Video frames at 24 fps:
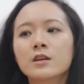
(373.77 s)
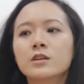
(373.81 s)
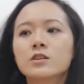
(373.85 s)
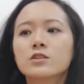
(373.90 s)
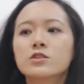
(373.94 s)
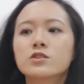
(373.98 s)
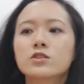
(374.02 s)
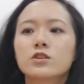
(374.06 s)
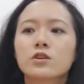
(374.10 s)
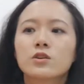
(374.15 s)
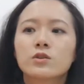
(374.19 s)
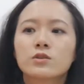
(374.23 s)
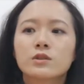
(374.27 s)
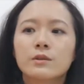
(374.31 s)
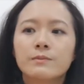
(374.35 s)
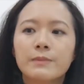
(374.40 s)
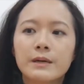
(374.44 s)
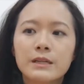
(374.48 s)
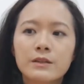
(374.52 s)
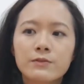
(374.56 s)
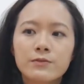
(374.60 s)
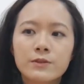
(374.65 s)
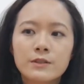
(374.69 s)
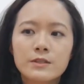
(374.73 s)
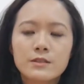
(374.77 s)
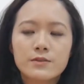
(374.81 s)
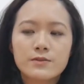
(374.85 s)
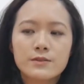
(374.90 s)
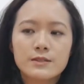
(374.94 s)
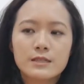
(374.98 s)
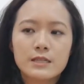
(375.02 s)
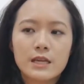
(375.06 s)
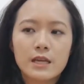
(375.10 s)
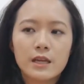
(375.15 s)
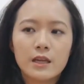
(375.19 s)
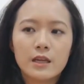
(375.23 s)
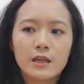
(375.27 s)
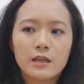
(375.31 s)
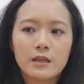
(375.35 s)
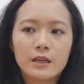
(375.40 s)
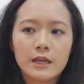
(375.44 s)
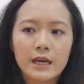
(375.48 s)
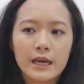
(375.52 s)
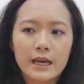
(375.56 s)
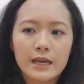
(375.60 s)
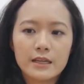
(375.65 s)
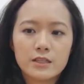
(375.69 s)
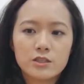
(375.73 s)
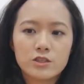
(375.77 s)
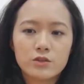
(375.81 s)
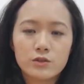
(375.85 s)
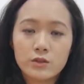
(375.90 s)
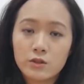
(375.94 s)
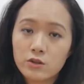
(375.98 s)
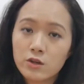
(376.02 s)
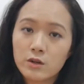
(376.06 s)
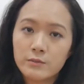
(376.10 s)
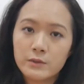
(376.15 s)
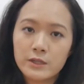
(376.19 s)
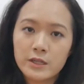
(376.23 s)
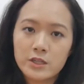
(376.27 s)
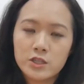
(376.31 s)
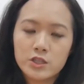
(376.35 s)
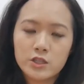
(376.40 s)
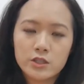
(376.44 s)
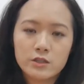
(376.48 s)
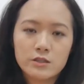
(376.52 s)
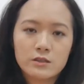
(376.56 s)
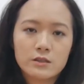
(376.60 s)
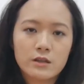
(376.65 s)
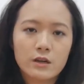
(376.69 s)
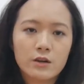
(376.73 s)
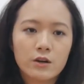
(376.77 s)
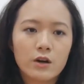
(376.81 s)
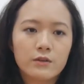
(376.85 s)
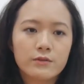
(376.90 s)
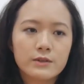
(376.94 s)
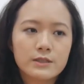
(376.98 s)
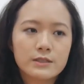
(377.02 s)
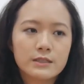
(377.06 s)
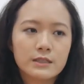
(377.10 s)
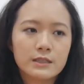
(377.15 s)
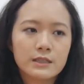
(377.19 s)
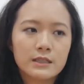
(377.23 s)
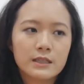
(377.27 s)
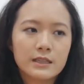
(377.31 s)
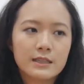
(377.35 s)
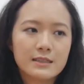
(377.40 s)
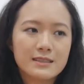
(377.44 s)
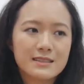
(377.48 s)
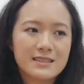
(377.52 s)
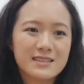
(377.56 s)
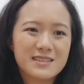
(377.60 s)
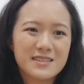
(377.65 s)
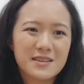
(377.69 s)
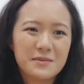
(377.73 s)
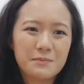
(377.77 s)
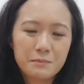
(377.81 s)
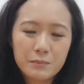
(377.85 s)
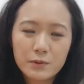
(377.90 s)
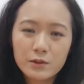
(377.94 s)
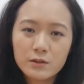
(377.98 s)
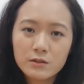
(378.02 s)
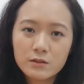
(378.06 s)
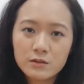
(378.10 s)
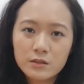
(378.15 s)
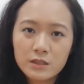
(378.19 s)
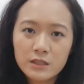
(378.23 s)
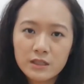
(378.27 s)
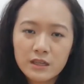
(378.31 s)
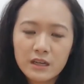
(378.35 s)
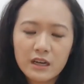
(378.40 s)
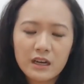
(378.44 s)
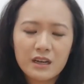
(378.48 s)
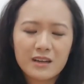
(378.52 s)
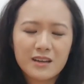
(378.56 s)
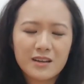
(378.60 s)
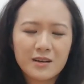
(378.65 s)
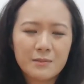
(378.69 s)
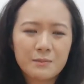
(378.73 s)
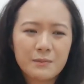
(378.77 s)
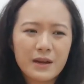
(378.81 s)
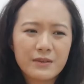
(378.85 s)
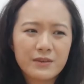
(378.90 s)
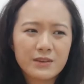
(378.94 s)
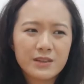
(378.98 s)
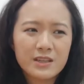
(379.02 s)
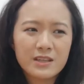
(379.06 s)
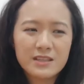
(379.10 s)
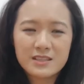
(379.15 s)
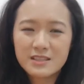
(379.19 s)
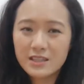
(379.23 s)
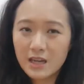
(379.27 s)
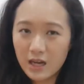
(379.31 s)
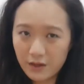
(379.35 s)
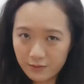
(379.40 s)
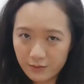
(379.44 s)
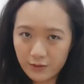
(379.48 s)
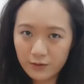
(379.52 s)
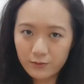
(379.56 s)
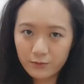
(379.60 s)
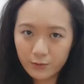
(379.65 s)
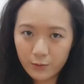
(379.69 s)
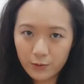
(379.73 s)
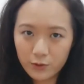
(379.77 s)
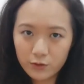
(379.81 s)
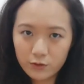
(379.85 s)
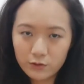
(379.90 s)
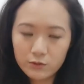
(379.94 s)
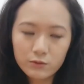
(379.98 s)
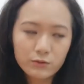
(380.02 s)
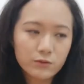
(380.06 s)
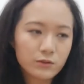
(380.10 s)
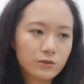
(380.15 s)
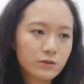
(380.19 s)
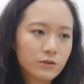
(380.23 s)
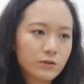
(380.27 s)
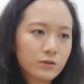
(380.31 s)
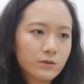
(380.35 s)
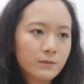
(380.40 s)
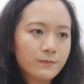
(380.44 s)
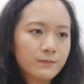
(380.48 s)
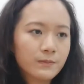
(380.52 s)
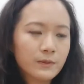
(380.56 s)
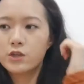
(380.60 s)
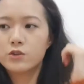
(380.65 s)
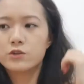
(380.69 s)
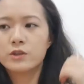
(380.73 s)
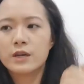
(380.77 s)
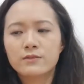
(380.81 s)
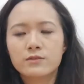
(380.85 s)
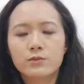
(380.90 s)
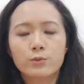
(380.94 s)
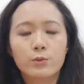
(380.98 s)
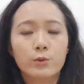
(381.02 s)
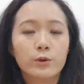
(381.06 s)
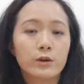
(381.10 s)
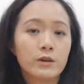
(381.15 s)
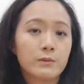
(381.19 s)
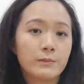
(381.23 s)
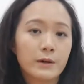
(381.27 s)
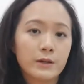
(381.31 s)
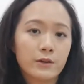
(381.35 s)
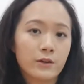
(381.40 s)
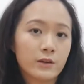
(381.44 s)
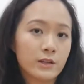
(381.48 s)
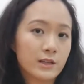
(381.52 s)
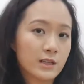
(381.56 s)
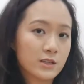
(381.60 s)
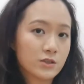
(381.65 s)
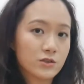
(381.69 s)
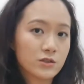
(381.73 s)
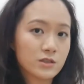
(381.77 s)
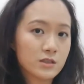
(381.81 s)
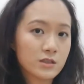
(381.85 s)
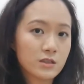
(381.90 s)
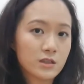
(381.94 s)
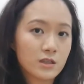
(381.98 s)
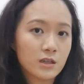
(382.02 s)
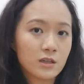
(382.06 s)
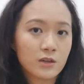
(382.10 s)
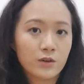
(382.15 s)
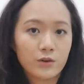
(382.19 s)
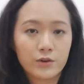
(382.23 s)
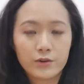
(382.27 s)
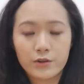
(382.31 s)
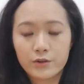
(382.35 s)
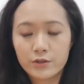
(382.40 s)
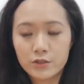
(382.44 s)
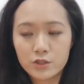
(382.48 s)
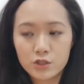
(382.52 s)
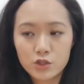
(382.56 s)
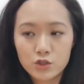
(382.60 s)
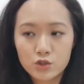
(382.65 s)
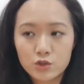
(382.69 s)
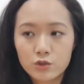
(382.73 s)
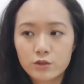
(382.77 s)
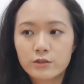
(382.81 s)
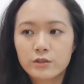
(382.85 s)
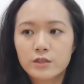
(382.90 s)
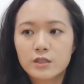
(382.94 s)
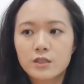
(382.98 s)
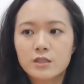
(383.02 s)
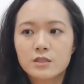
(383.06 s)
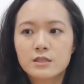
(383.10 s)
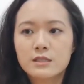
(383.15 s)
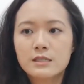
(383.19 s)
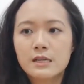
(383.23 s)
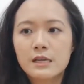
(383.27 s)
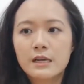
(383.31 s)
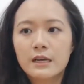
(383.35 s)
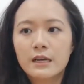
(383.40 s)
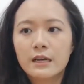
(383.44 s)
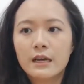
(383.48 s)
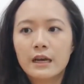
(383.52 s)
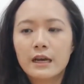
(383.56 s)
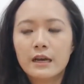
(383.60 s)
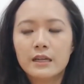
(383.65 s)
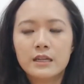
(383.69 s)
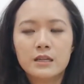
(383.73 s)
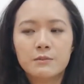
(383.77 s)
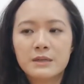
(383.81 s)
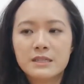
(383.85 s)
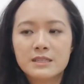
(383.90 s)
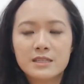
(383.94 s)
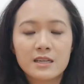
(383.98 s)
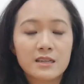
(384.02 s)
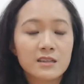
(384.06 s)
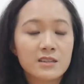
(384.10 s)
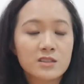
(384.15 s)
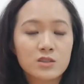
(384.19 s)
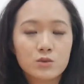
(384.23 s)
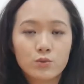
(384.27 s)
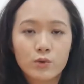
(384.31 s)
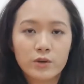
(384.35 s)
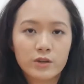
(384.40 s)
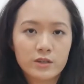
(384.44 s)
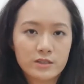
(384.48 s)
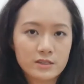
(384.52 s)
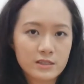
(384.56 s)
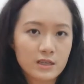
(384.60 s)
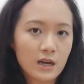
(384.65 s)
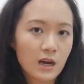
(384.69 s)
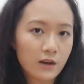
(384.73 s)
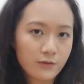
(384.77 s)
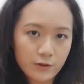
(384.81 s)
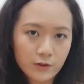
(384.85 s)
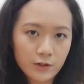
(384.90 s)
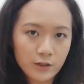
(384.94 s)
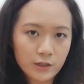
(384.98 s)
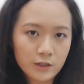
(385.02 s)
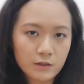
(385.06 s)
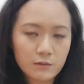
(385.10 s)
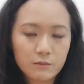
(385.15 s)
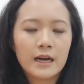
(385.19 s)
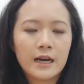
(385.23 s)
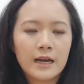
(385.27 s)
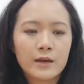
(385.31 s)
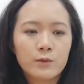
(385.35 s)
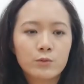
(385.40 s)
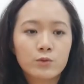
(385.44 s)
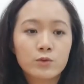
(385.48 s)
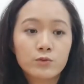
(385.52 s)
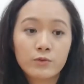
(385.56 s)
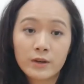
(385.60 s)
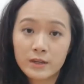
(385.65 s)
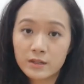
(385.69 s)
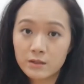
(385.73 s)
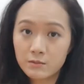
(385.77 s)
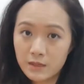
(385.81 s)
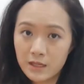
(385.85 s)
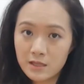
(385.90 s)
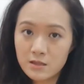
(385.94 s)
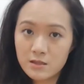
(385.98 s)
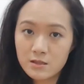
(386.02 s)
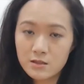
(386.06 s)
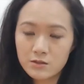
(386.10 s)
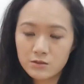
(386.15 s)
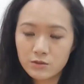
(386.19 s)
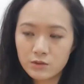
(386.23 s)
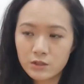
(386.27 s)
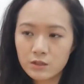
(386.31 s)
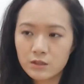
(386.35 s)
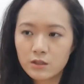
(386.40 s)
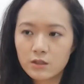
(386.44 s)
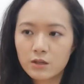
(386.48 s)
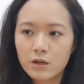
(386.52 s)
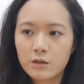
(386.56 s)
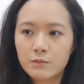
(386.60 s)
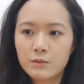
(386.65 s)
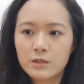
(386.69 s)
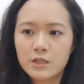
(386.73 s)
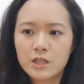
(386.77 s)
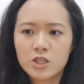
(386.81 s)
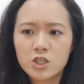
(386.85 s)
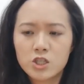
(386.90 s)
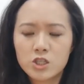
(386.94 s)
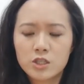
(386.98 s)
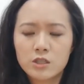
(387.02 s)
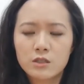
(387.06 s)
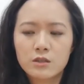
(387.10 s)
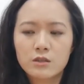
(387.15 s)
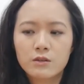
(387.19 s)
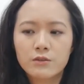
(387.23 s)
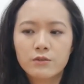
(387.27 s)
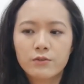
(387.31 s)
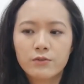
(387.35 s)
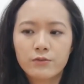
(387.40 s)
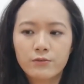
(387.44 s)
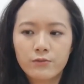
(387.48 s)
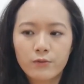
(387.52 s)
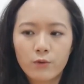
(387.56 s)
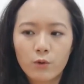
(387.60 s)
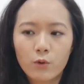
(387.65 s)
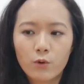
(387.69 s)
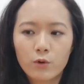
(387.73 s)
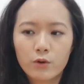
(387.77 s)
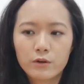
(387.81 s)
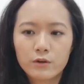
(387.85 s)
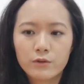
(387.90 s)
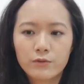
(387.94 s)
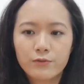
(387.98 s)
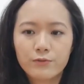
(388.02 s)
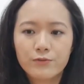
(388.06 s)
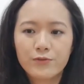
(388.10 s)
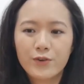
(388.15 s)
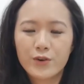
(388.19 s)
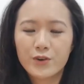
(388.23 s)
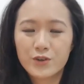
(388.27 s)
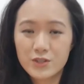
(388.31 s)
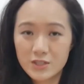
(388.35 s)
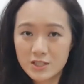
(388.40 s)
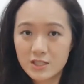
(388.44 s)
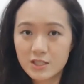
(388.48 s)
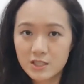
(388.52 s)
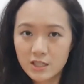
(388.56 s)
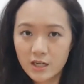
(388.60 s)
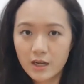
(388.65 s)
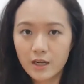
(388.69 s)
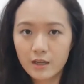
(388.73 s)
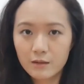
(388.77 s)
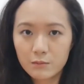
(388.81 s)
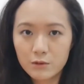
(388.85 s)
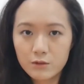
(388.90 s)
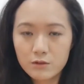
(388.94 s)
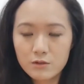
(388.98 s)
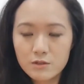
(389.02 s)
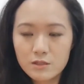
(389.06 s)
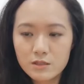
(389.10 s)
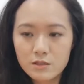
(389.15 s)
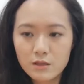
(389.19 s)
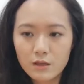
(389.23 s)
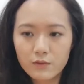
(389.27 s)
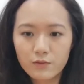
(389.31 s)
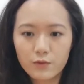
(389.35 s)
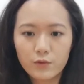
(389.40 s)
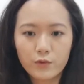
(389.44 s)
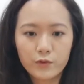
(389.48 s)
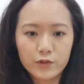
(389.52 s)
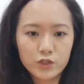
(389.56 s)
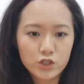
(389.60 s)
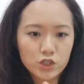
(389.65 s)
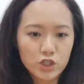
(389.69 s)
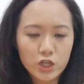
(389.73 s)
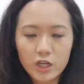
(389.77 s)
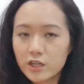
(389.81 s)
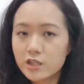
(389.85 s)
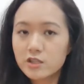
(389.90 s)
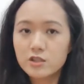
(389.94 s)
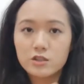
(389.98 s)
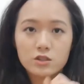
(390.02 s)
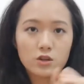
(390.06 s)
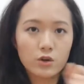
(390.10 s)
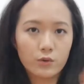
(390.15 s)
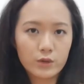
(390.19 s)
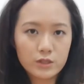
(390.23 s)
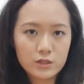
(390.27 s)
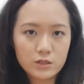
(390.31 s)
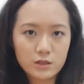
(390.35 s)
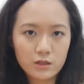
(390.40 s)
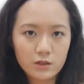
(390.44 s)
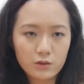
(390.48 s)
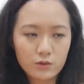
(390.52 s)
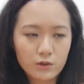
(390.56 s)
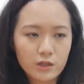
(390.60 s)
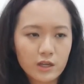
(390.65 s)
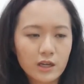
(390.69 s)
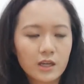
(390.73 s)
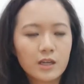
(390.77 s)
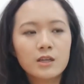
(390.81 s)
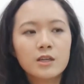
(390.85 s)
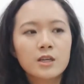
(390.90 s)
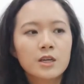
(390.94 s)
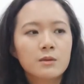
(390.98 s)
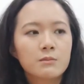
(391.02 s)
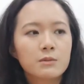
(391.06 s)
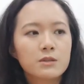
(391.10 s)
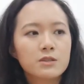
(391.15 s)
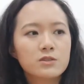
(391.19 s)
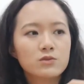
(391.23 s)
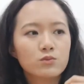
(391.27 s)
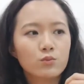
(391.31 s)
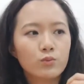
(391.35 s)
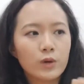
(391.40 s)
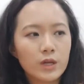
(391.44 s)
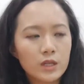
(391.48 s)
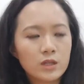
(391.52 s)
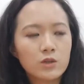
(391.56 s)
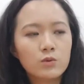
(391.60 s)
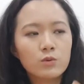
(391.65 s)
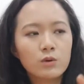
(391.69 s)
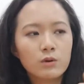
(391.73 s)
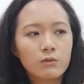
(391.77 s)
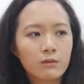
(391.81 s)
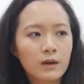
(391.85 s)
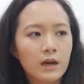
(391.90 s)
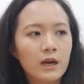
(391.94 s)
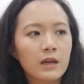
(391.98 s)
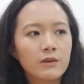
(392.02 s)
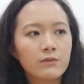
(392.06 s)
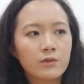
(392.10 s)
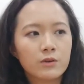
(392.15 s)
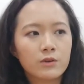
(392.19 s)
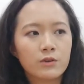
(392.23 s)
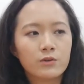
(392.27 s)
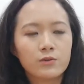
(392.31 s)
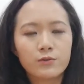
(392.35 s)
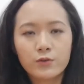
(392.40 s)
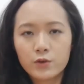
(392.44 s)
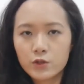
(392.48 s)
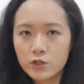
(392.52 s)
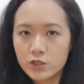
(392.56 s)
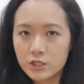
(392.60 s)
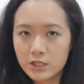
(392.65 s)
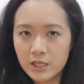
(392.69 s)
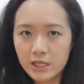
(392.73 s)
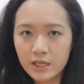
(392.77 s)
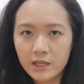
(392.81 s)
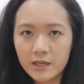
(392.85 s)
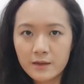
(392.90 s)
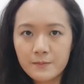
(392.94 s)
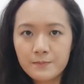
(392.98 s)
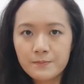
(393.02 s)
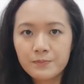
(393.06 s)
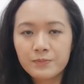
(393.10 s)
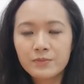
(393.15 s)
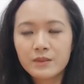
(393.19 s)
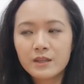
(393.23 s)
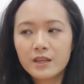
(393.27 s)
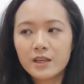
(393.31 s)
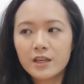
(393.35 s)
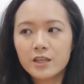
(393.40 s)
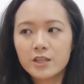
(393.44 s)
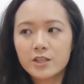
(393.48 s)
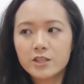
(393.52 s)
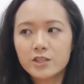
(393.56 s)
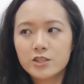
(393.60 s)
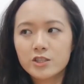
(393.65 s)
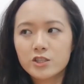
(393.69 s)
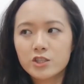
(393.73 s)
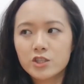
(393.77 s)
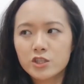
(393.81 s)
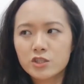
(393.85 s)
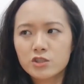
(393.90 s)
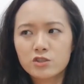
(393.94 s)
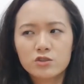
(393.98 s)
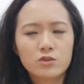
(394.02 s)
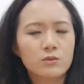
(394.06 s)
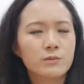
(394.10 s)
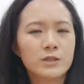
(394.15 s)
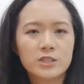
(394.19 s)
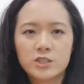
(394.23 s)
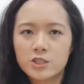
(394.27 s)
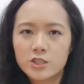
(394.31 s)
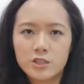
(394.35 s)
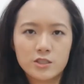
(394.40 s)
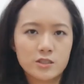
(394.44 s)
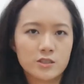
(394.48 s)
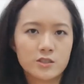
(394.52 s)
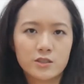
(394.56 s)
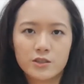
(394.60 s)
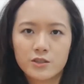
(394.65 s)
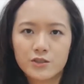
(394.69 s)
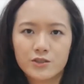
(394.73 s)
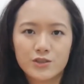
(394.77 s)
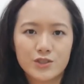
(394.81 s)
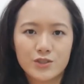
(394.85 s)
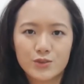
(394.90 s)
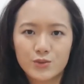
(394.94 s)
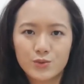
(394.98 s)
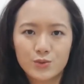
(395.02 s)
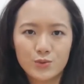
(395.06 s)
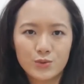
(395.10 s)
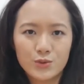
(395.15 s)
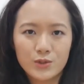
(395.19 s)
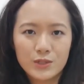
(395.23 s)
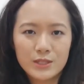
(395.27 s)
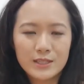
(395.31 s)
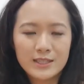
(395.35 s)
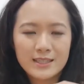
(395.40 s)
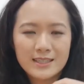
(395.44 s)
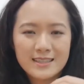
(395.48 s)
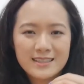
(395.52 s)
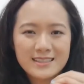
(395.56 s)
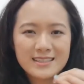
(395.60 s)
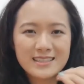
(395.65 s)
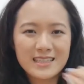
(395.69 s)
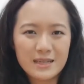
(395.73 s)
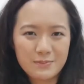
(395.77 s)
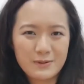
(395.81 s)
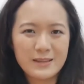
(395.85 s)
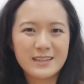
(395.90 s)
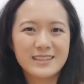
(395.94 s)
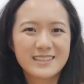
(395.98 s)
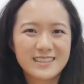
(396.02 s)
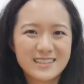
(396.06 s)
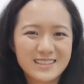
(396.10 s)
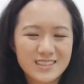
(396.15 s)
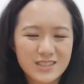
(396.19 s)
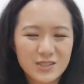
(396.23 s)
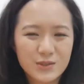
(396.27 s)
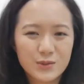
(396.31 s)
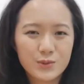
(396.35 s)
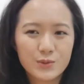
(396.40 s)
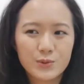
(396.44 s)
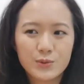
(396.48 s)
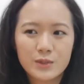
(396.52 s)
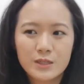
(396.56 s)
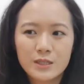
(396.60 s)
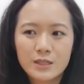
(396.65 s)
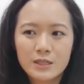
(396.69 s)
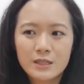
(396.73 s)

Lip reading: So the benefits of staying at student accommodations are obviously it's simple. Everything is covered for you, you know, you don't have to worry about your electricity or your insurance, any maintenance work is covered. I would recommend student accommodation for first timers if you're just going to the UK, because when you arrive on your first day, it's just so much easier to step into